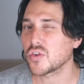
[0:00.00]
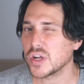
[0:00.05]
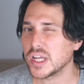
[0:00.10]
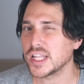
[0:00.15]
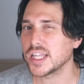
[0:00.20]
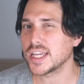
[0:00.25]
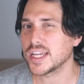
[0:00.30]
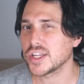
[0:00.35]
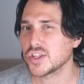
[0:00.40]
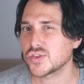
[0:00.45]

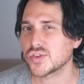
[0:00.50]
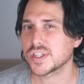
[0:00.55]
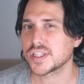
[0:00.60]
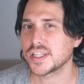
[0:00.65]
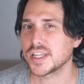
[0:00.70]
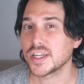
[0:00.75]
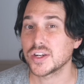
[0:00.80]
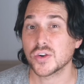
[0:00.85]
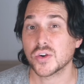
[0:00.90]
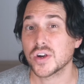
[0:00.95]
really
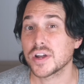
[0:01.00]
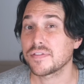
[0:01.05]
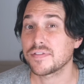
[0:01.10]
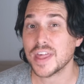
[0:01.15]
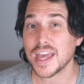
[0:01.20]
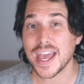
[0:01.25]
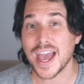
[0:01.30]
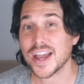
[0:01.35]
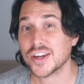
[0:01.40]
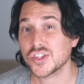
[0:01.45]
interested or if
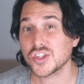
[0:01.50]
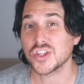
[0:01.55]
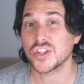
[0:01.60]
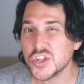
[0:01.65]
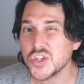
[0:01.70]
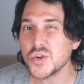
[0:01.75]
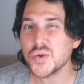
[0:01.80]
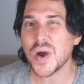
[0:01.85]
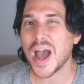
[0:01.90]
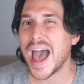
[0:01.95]
they actually
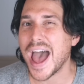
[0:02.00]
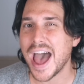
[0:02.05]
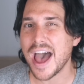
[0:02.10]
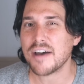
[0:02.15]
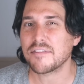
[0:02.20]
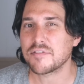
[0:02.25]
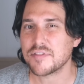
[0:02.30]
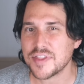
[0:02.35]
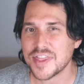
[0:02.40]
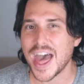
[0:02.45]
do
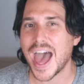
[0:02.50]
have